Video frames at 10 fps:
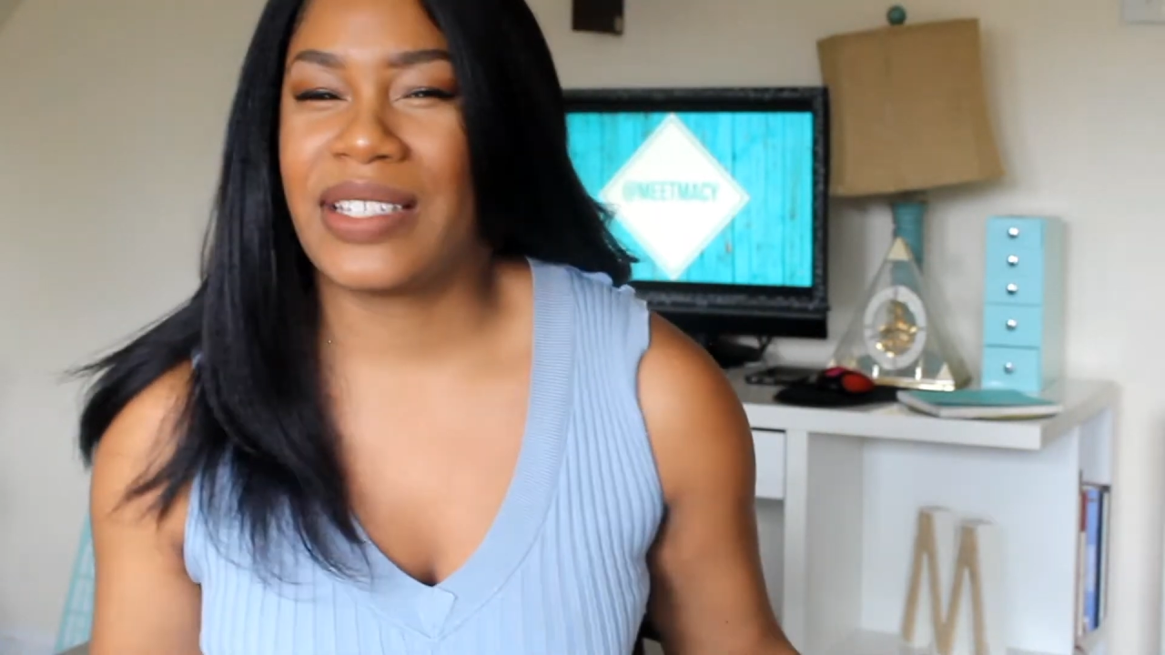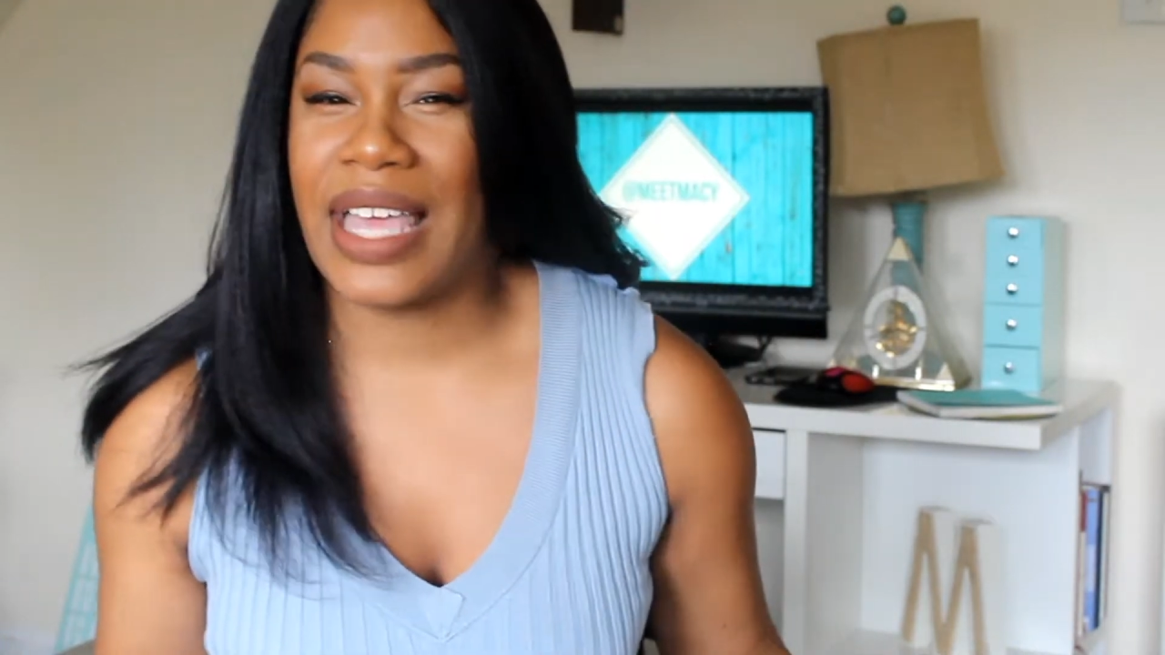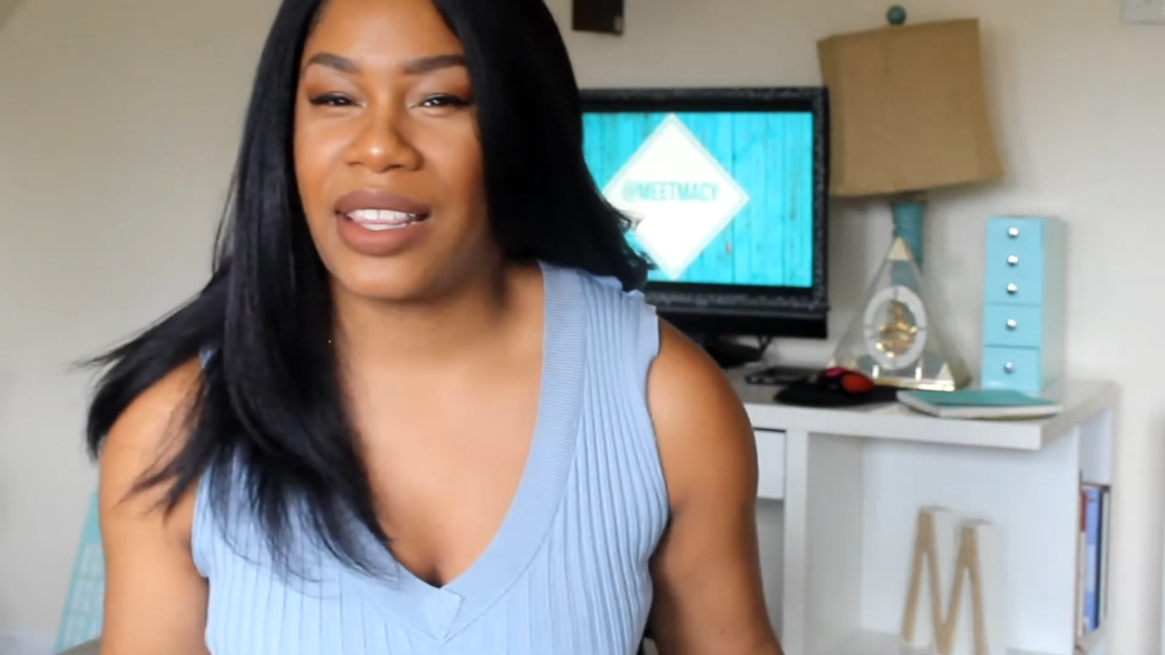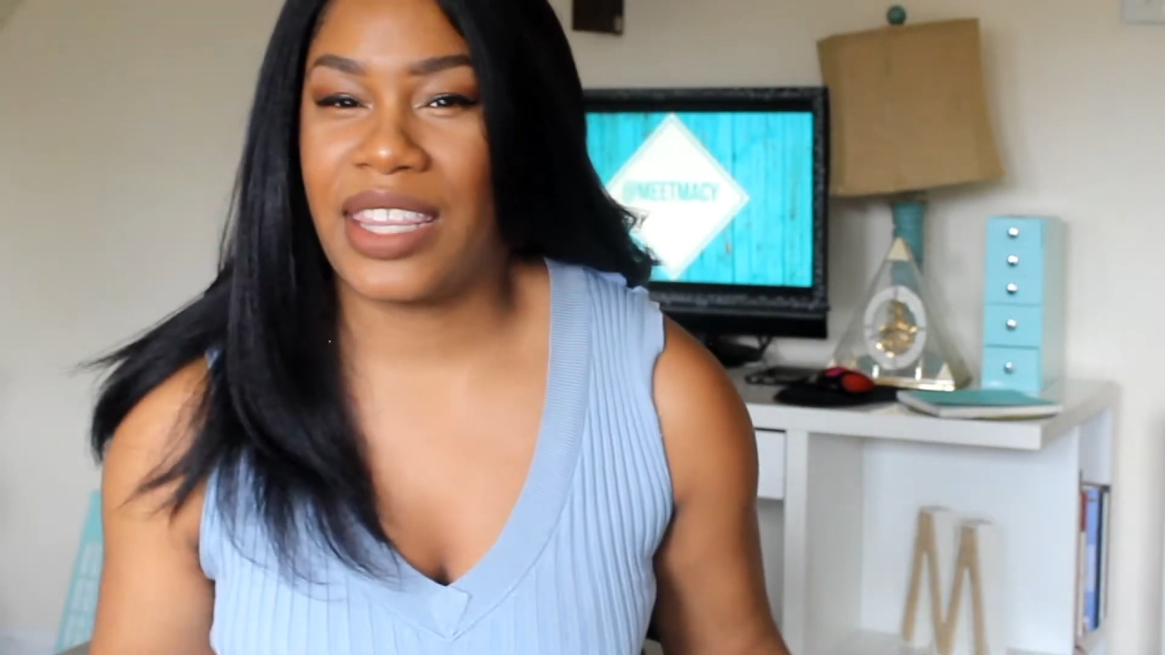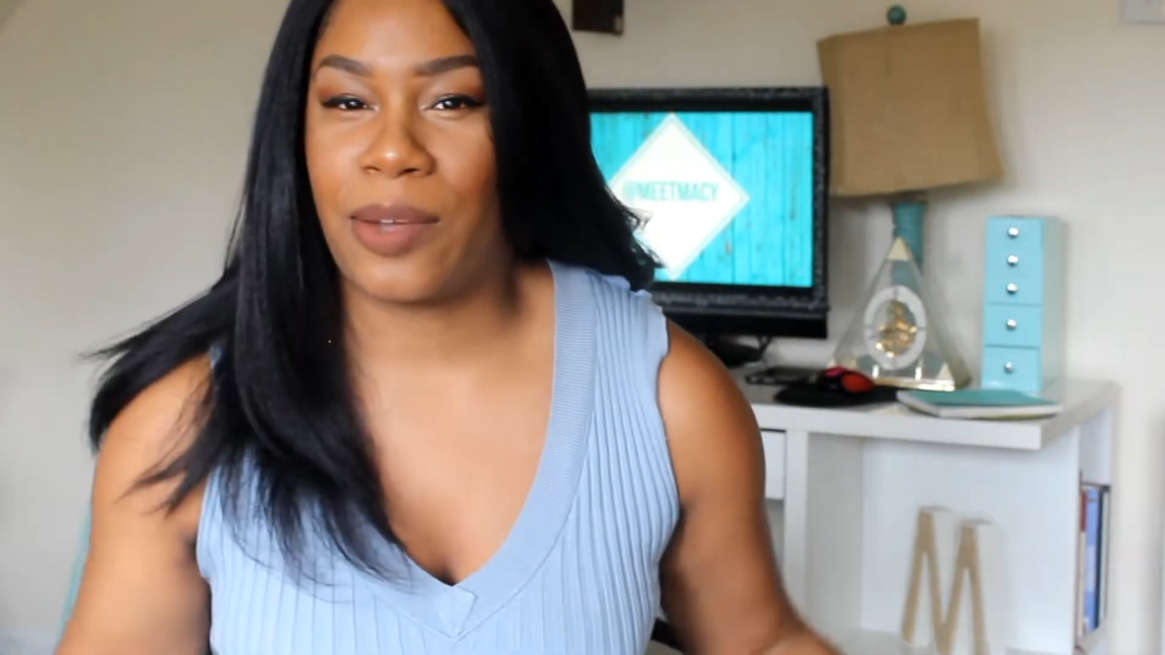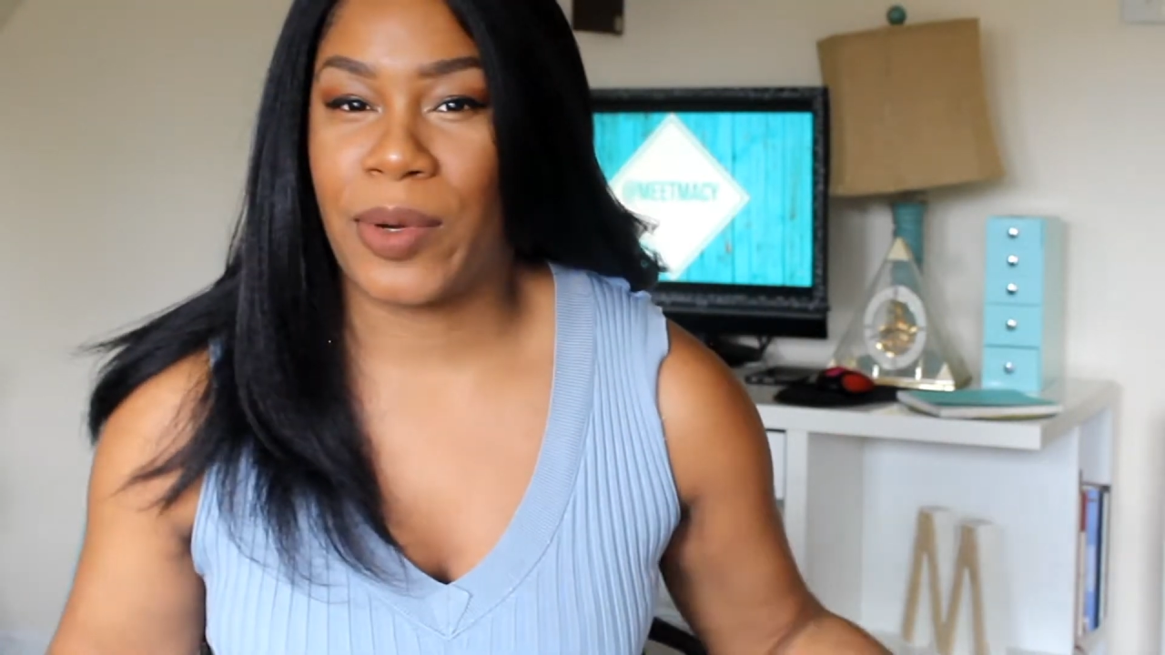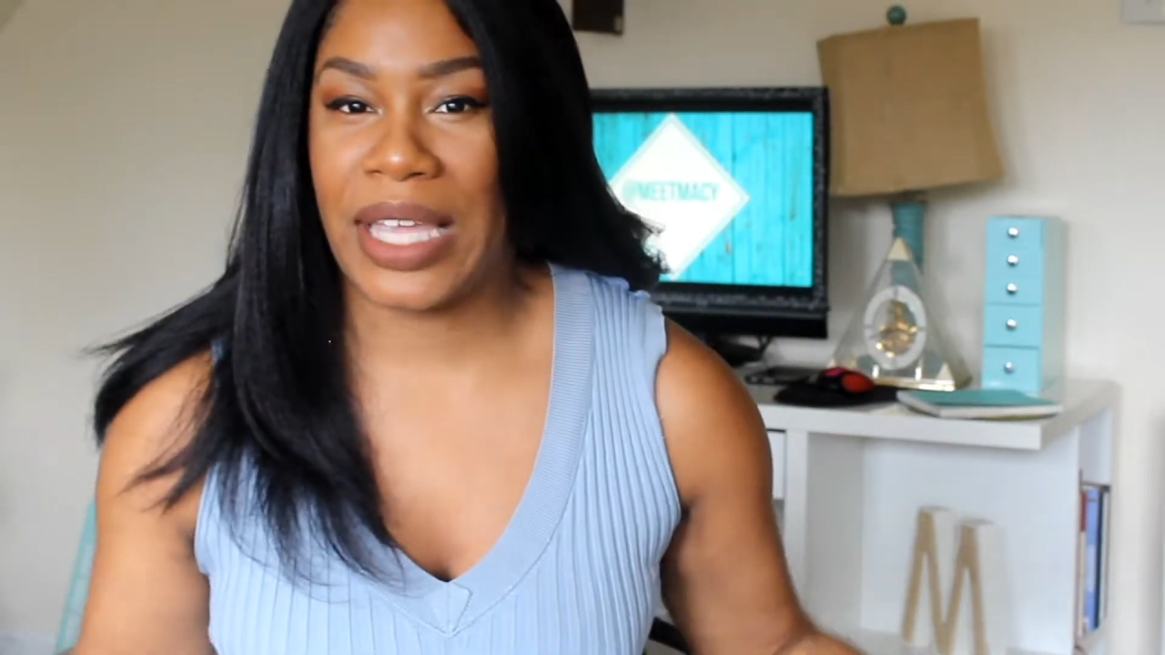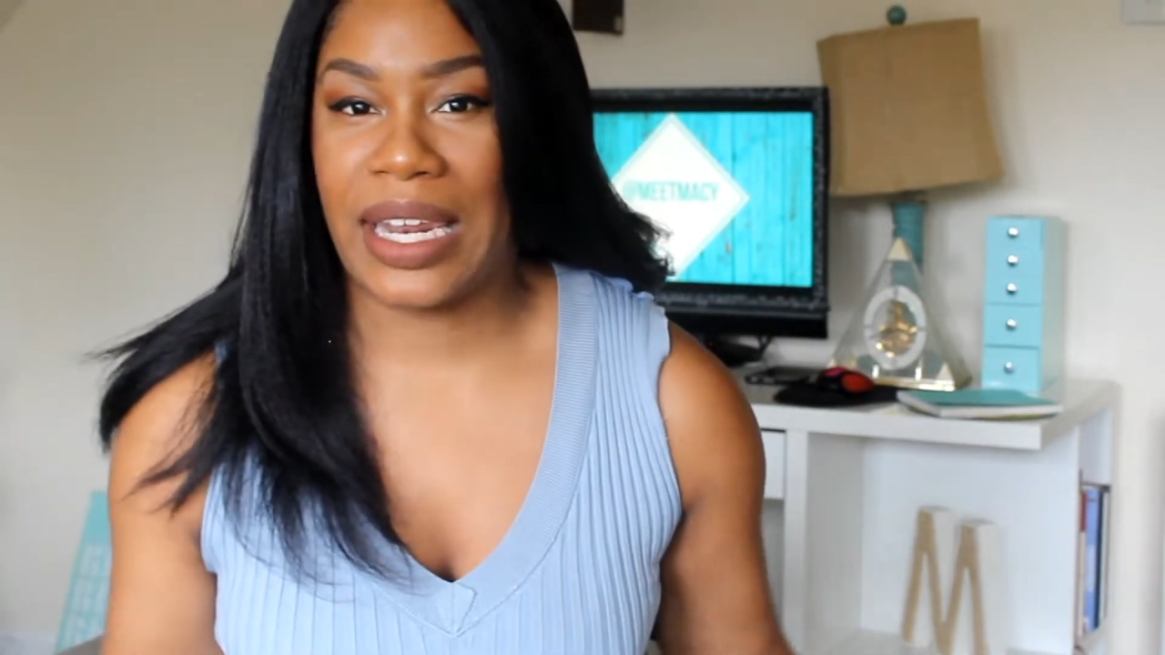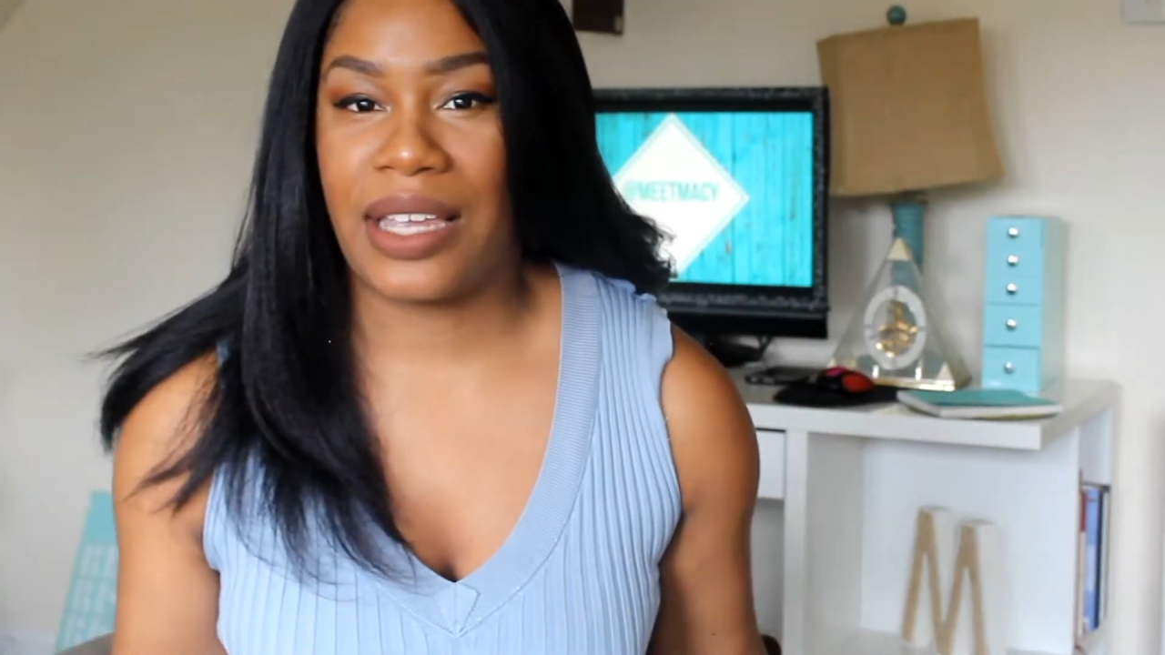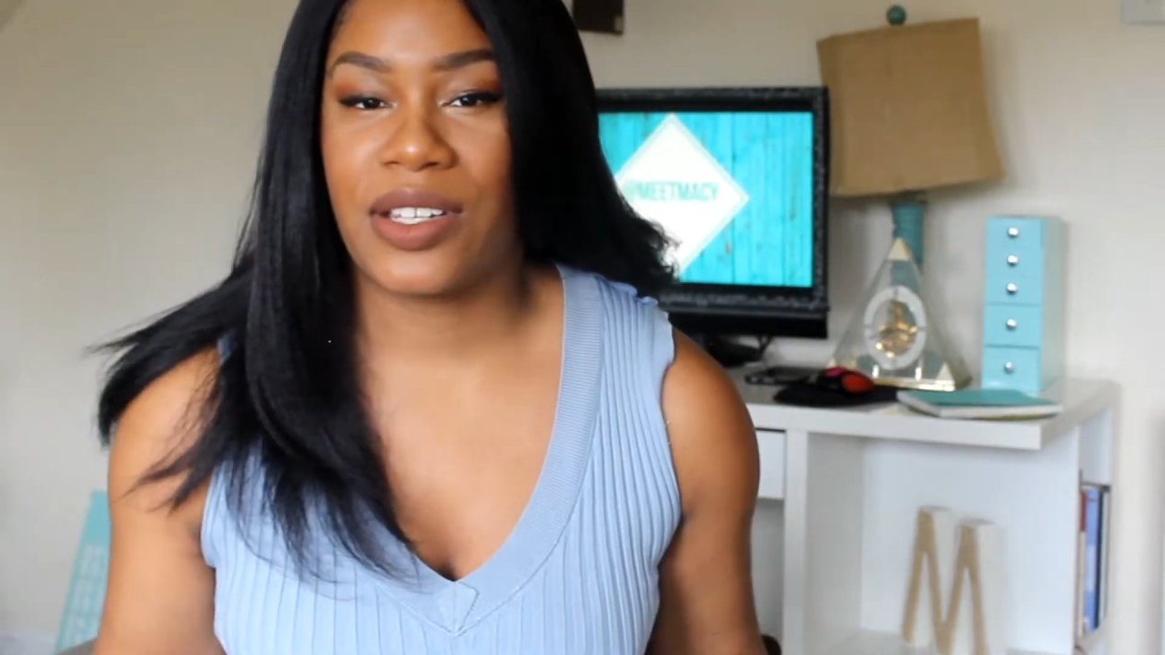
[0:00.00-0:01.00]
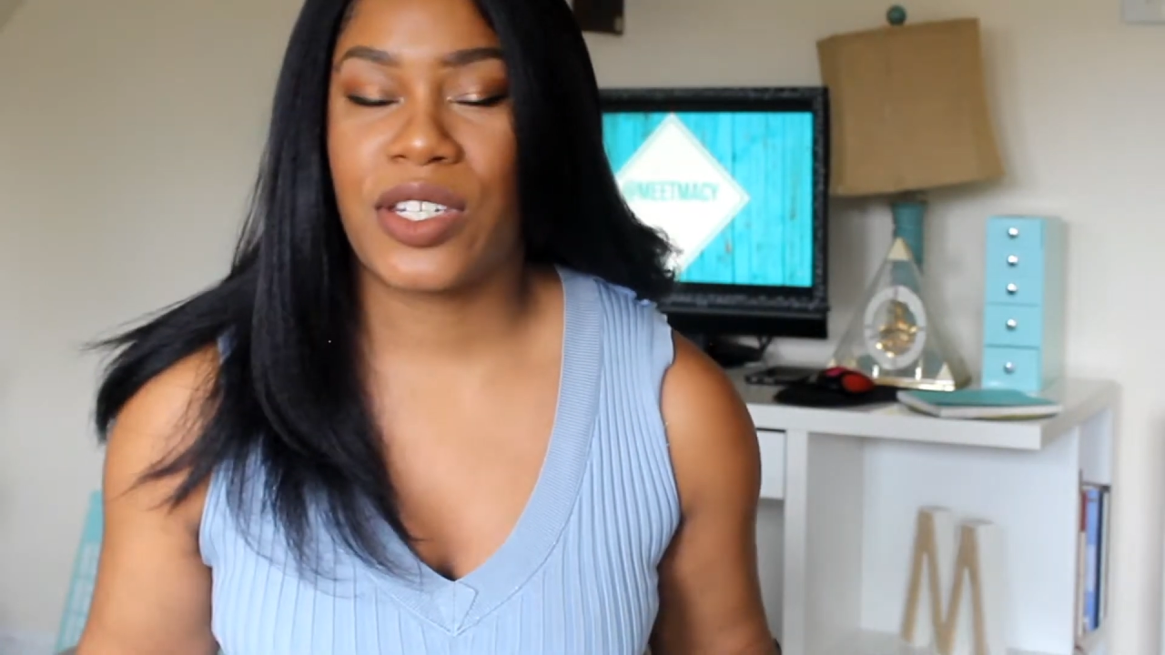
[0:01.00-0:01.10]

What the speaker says: exactly they were getting.